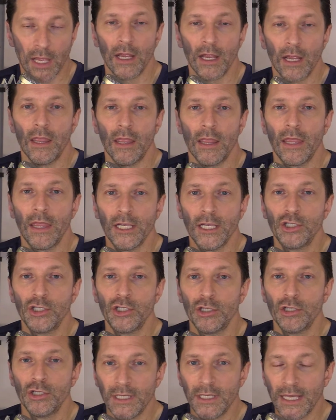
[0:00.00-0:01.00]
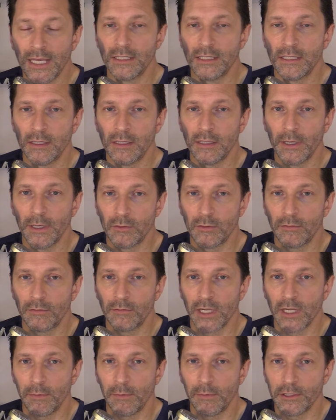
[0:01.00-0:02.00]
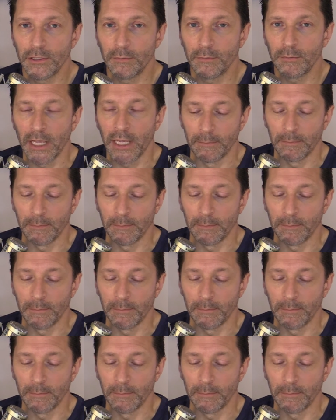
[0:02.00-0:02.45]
they should get to the Big twelve championship game.